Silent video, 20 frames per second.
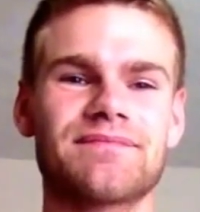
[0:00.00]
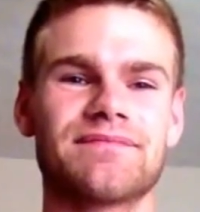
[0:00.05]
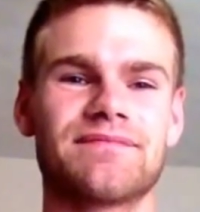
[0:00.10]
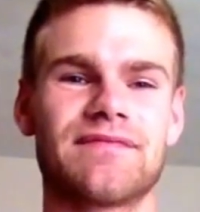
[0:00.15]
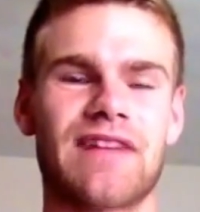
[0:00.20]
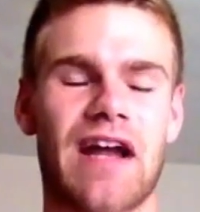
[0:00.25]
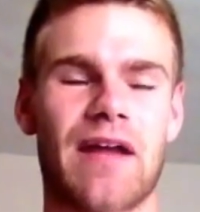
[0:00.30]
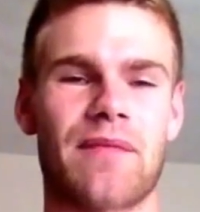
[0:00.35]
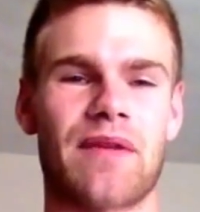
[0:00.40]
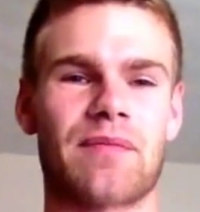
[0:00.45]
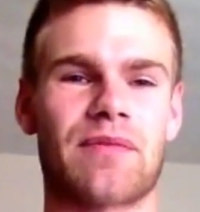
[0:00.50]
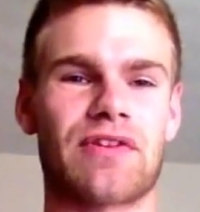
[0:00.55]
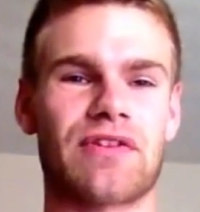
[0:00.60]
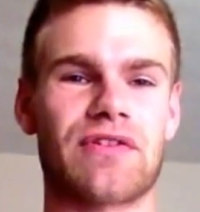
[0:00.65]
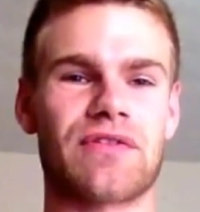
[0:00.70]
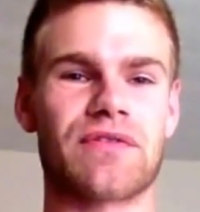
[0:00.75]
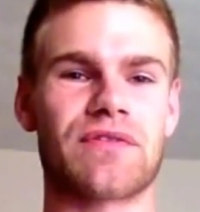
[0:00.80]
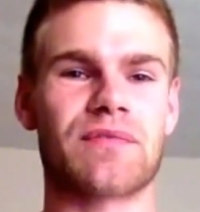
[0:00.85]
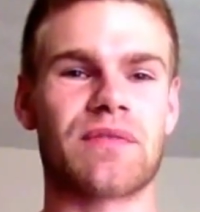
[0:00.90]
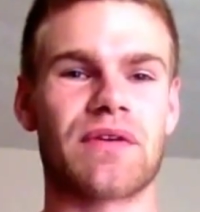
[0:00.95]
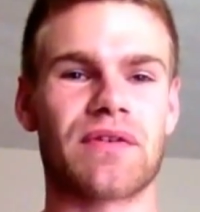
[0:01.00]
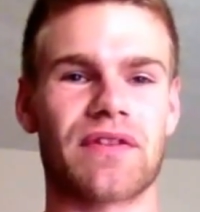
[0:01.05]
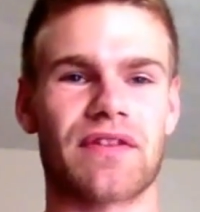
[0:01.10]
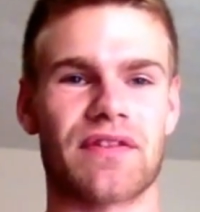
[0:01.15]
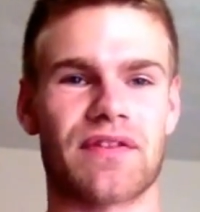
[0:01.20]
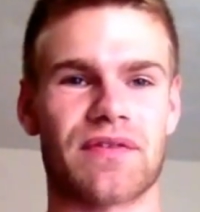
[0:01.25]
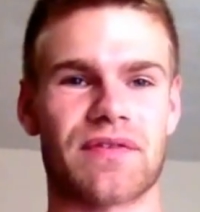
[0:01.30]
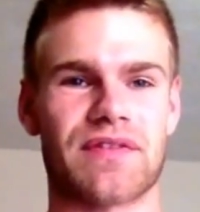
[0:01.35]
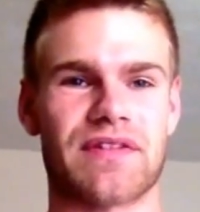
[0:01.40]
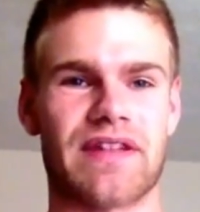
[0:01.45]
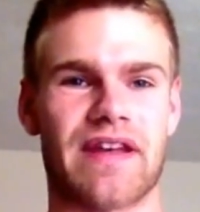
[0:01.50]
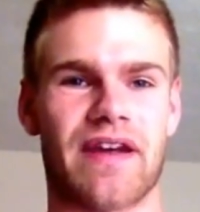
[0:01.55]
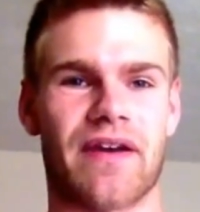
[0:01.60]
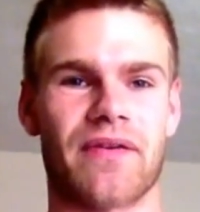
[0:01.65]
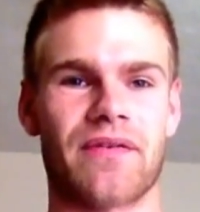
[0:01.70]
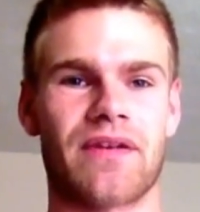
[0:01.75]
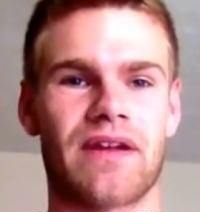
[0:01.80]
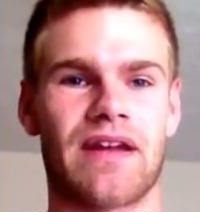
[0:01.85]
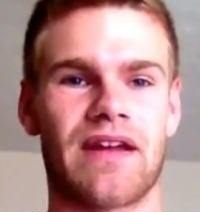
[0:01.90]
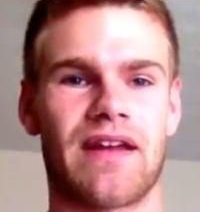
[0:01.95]
I'm able to use both of those
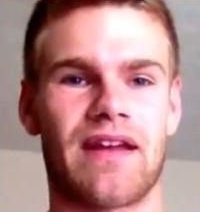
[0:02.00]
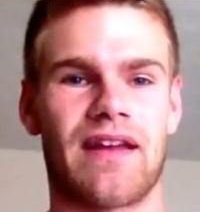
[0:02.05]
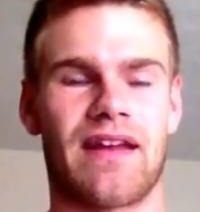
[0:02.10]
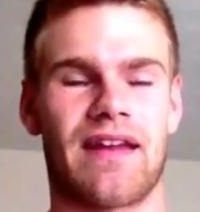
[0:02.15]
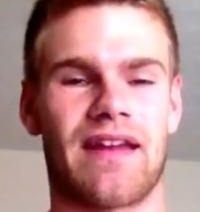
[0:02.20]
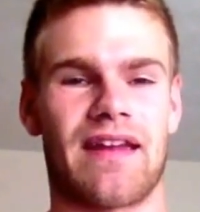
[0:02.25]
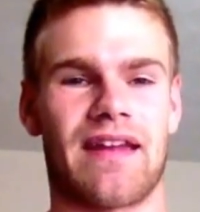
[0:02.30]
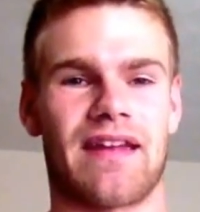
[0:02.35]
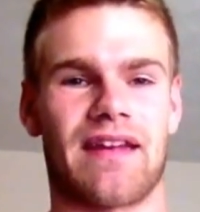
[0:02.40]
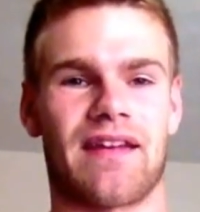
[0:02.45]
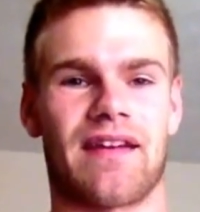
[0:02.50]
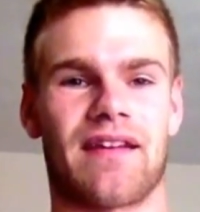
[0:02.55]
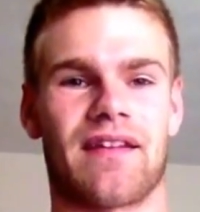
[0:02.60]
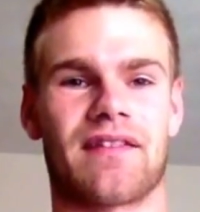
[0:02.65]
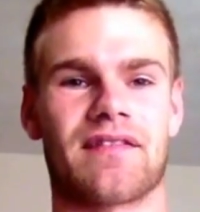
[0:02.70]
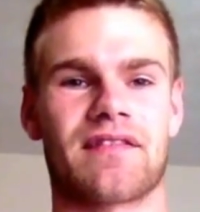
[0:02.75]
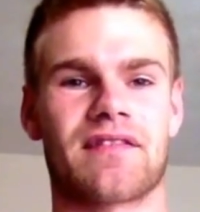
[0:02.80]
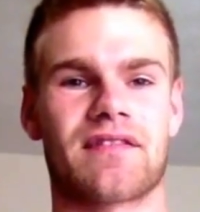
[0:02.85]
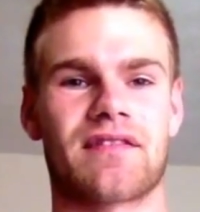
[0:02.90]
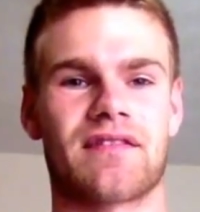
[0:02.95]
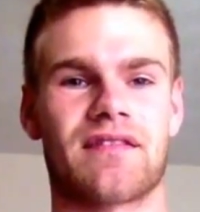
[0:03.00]
now, and